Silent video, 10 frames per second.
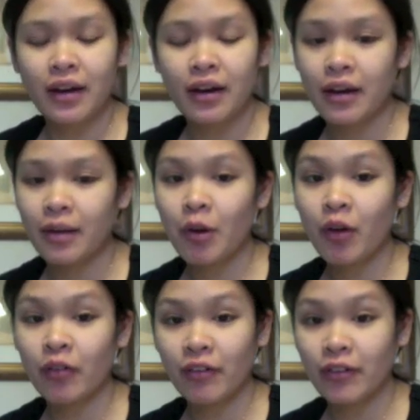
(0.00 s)

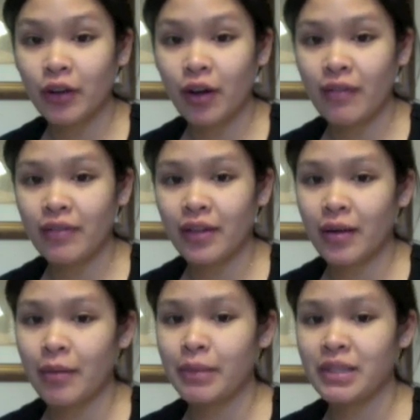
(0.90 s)
overview of
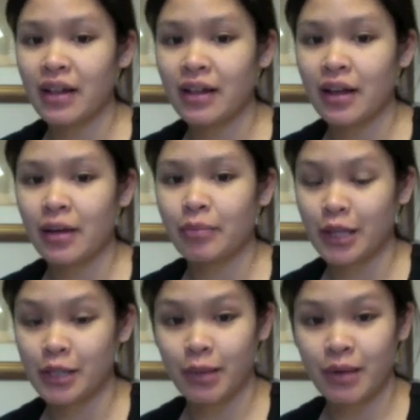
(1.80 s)
the Medela
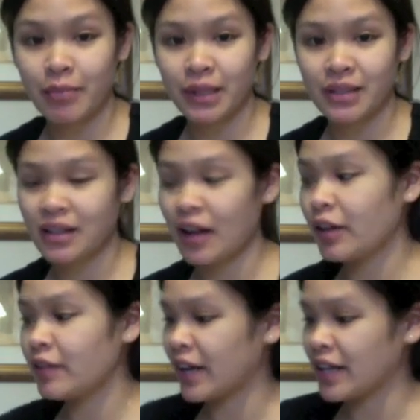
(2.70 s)
breast pump in
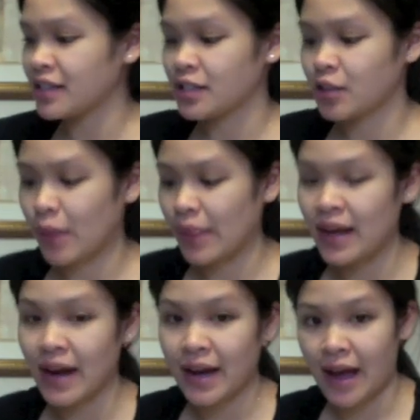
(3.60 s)
Style Advance is the one that
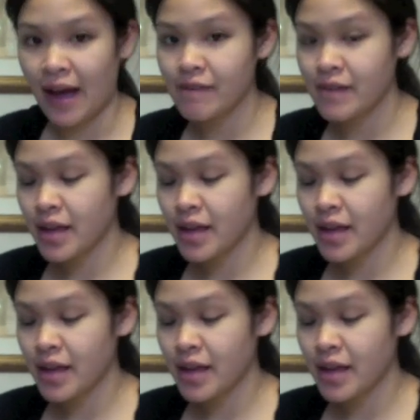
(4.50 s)
I have.